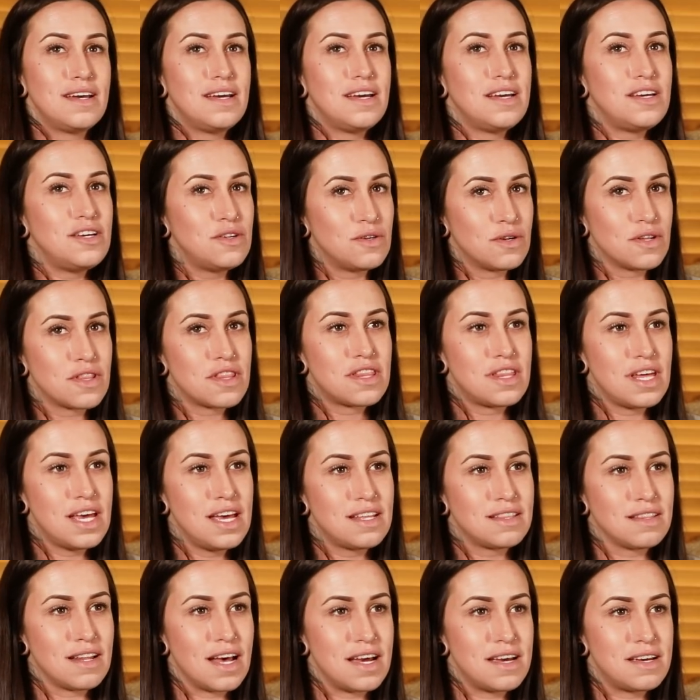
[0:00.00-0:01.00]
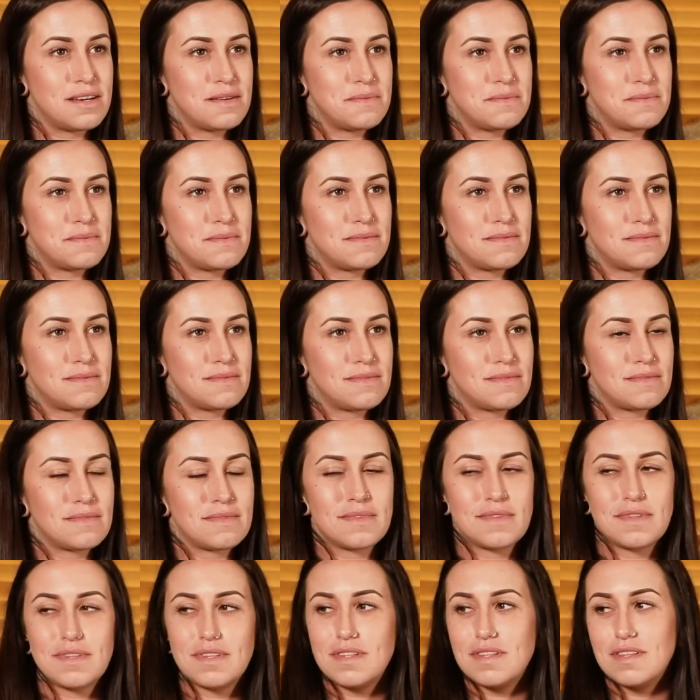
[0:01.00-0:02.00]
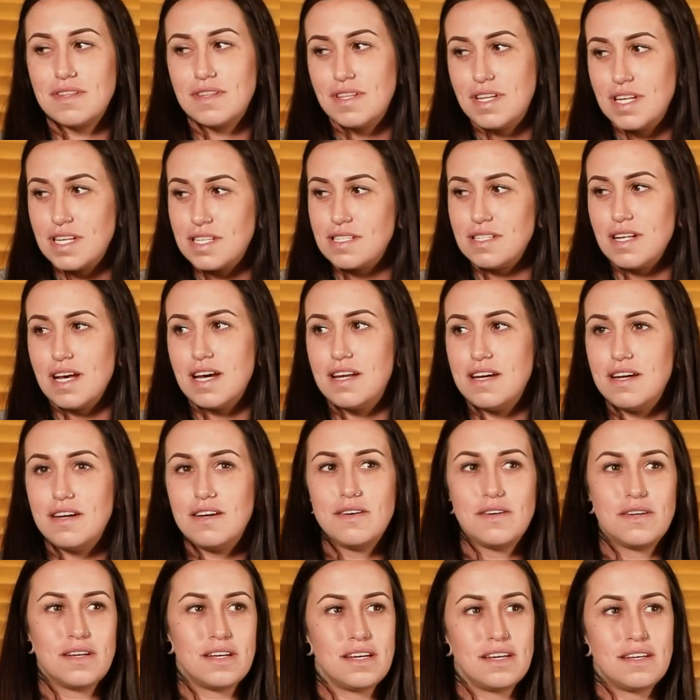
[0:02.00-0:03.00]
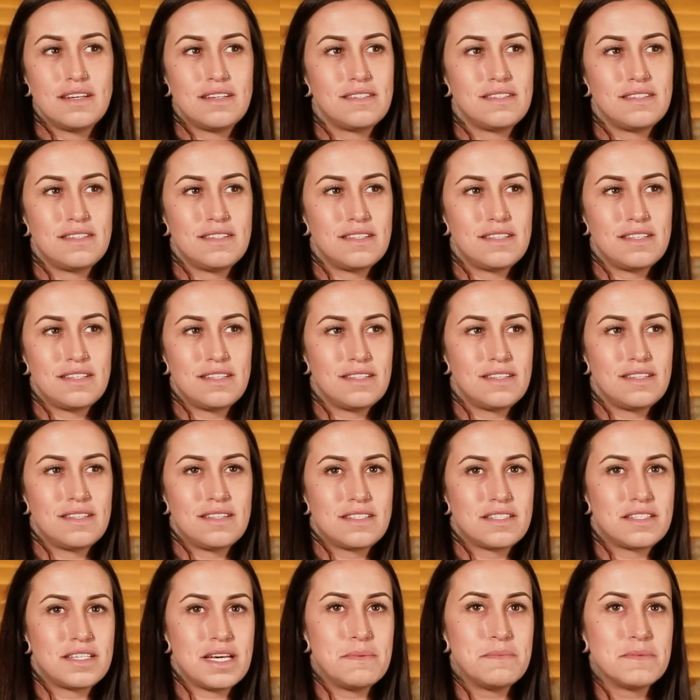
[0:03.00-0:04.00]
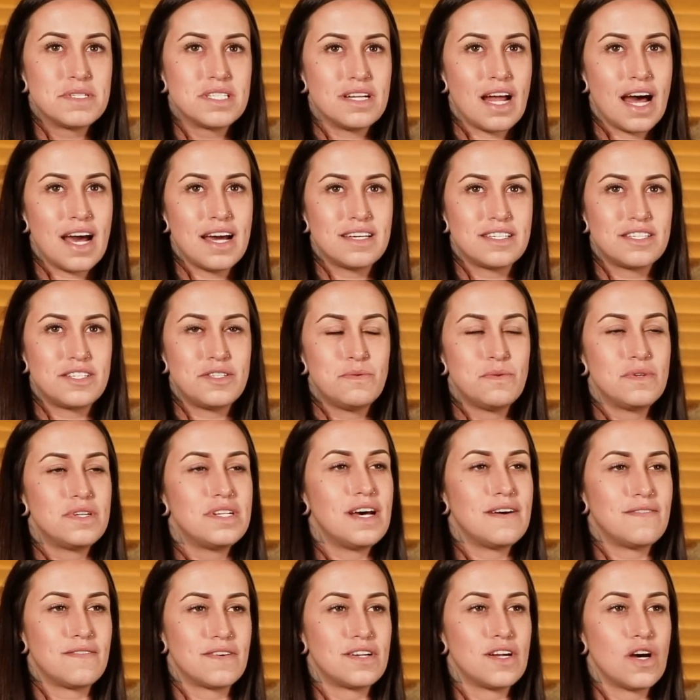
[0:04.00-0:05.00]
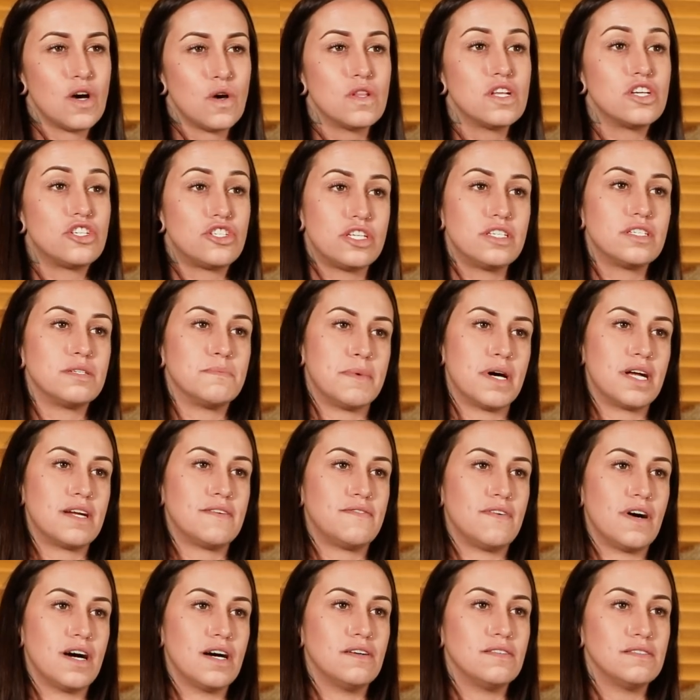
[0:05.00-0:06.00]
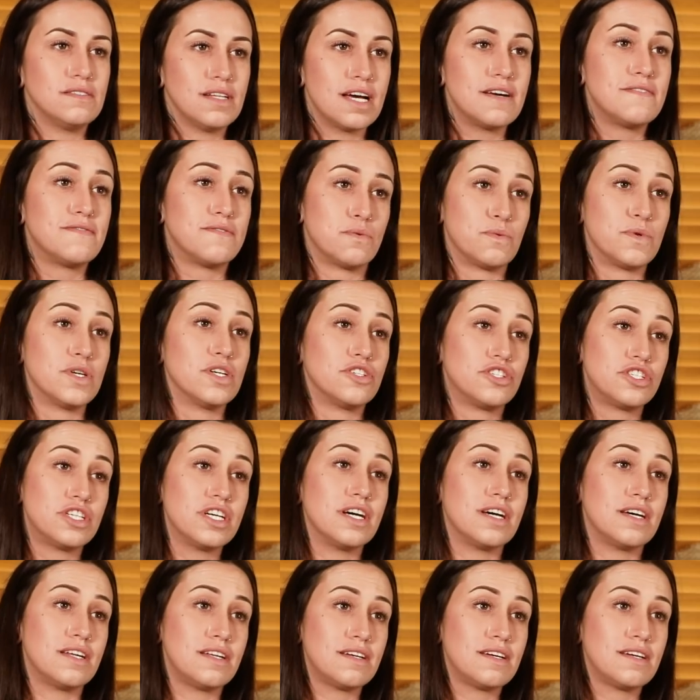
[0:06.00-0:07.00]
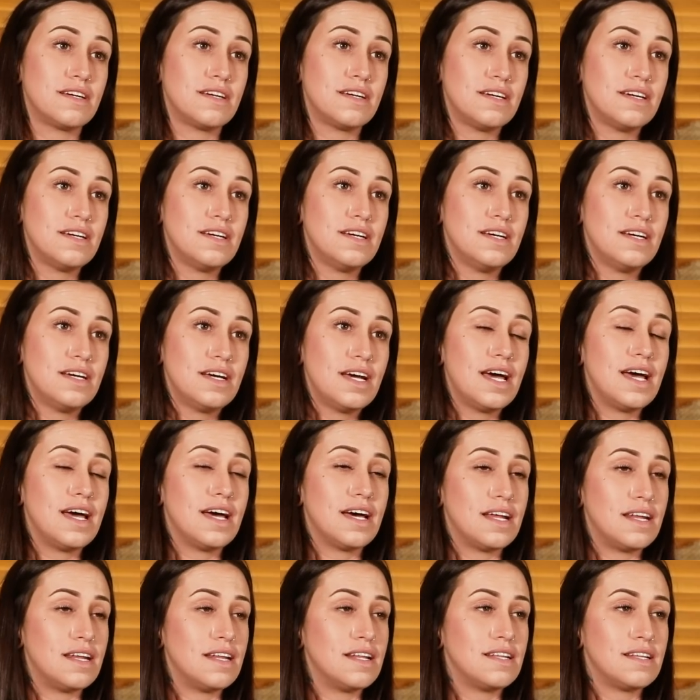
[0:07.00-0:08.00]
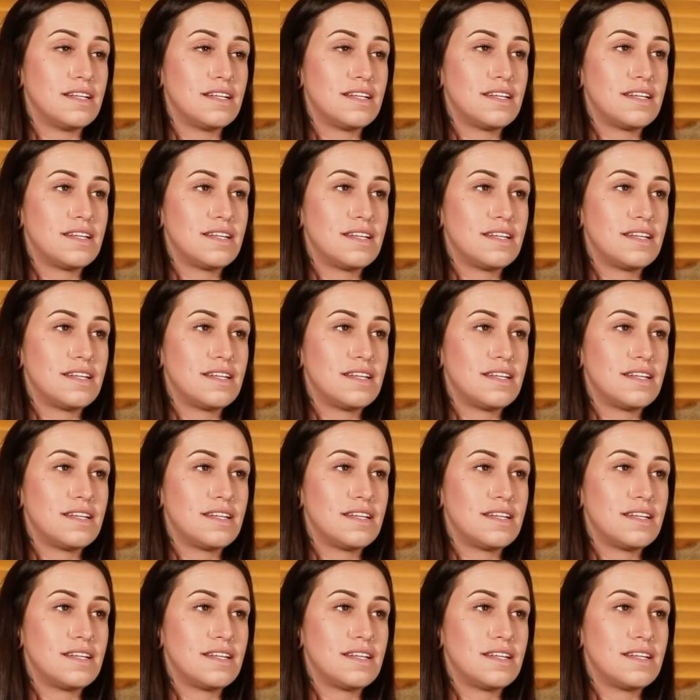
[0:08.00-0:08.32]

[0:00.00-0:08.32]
and you don't think like this lady seems nice, you would never know that she's a pedophile, like for real shit. And